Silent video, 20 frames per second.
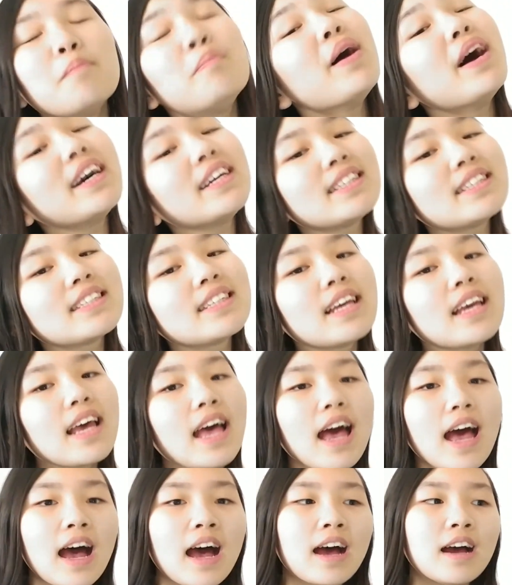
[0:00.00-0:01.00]
But
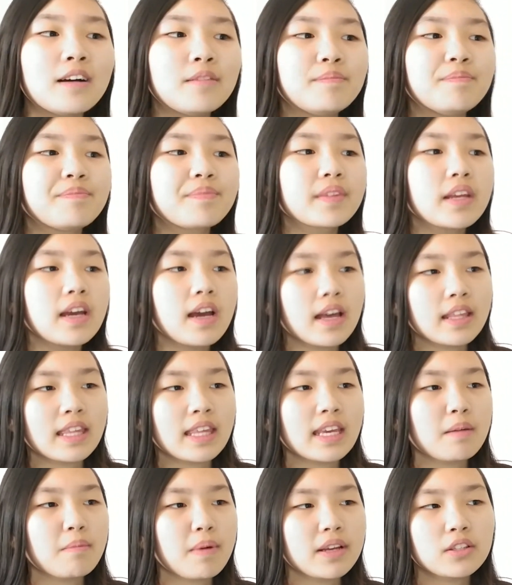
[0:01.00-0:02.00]
I
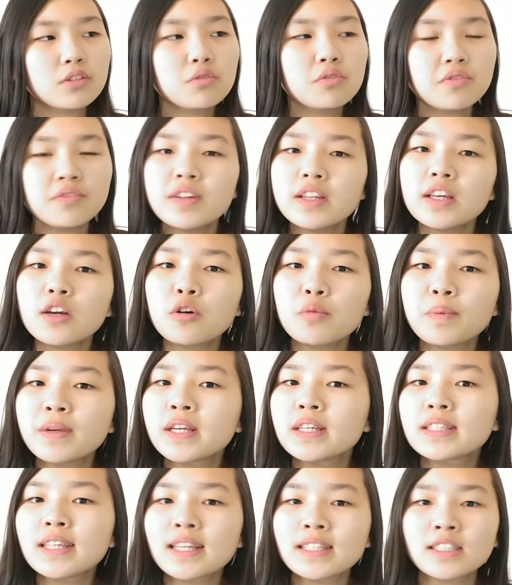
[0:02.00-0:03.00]
think I might do a video,
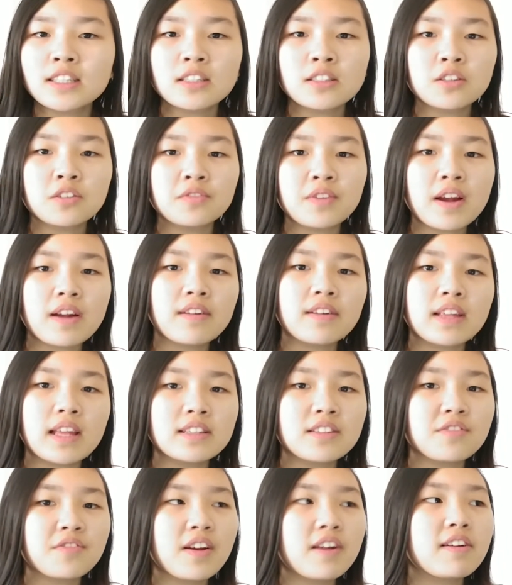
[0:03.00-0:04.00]
because that's a
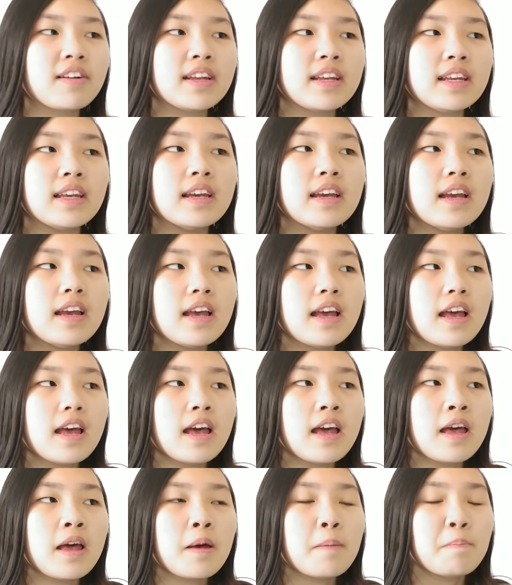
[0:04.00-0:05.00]
very
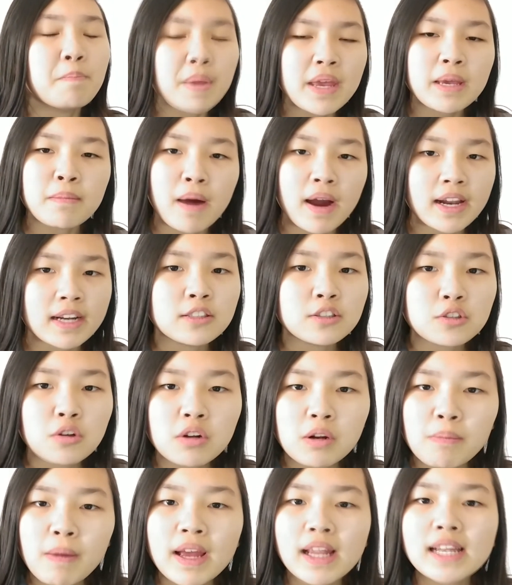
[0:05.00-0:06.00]
big
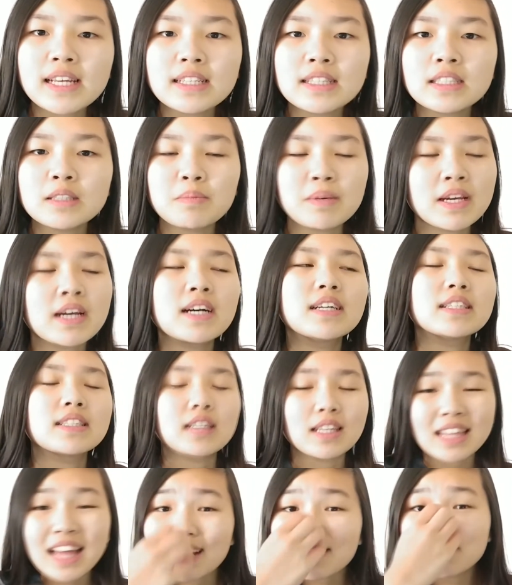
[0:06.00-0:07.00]
milestone on my list, because
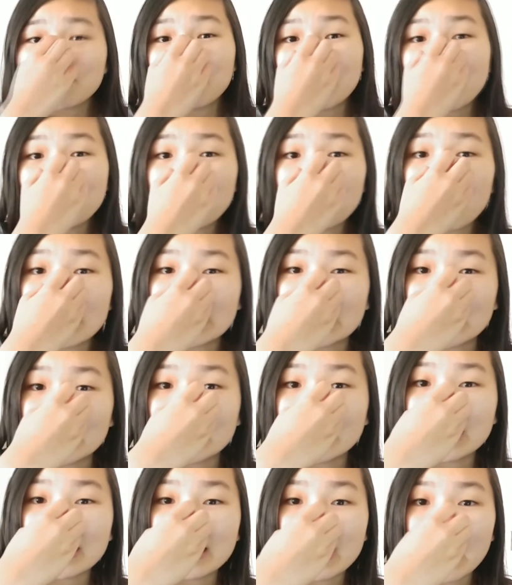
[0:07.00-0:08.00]
1,000 people
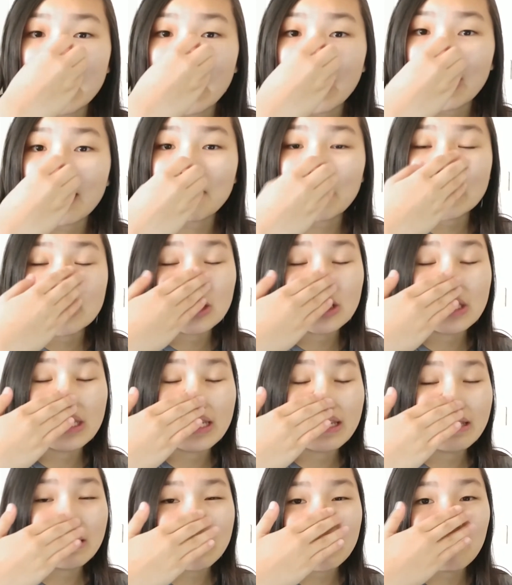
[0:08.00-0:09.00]
watching
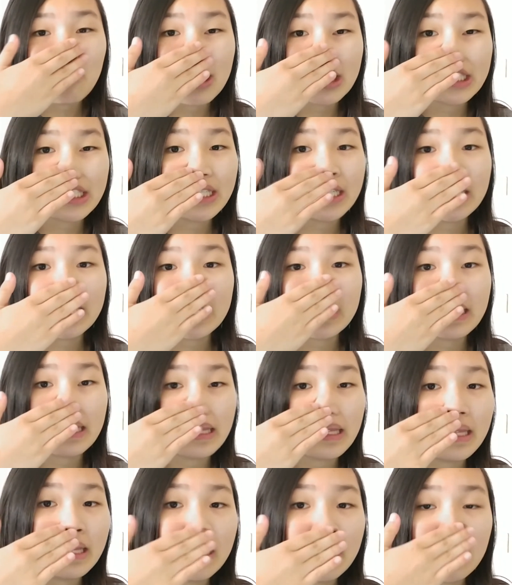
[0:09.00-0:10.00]

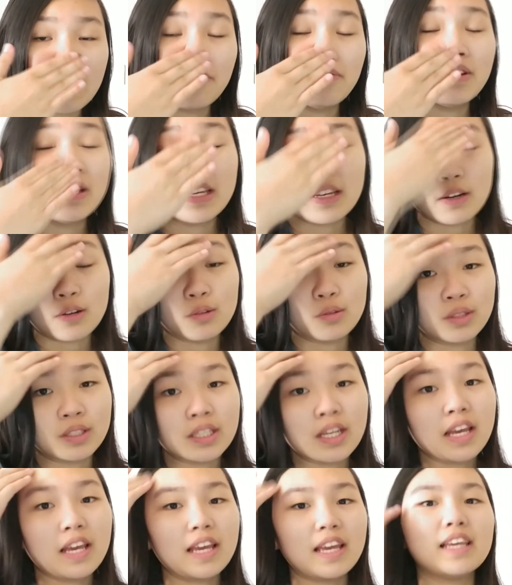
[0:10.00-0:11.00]
the videos
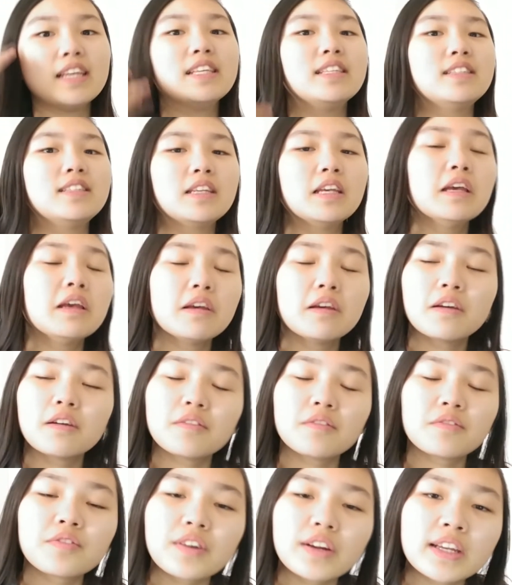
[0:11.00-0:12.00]
is
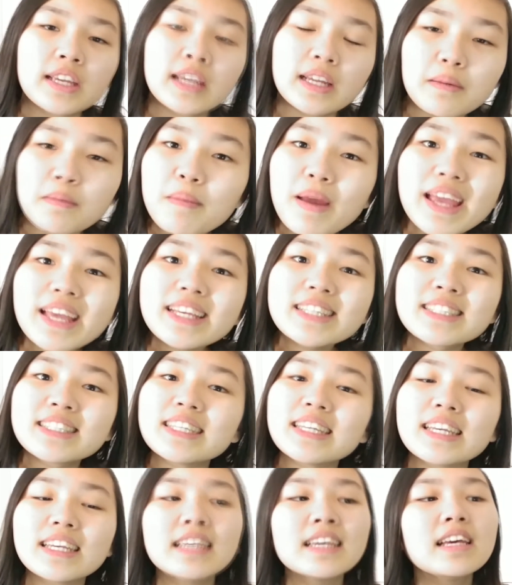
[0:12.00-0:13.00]
freaking
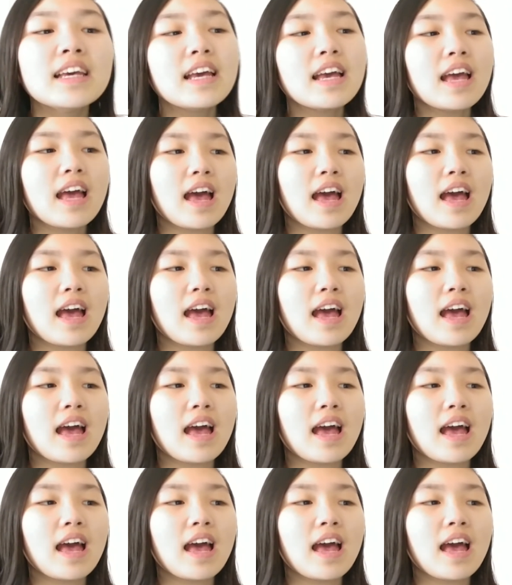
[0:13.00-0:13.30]
amazing.